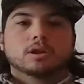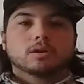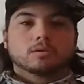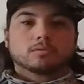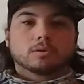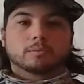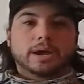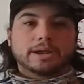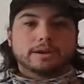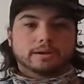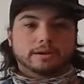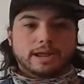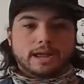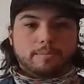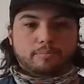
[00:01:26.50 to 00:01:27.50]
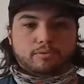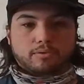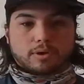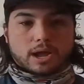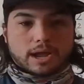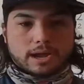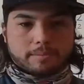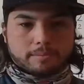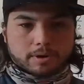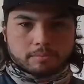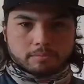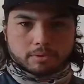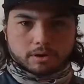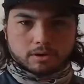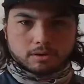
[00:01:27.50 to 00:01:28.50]
reminder, a prime
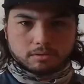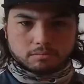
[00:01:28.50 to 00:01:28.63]
number,